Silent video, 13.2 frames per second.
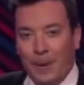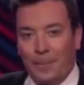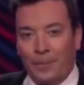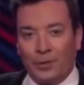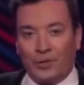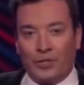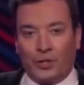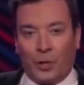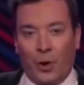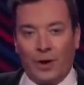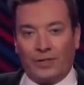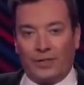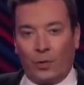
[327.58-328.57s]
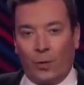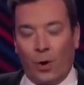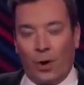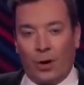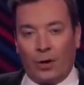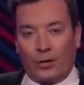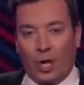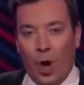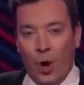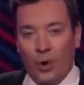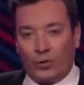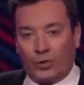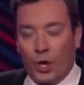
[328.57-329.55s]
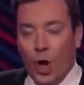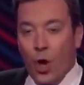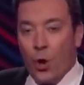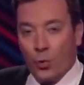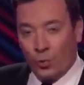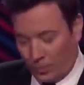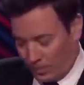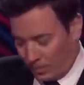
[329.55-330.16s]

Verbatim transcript: People's Choice Award goes to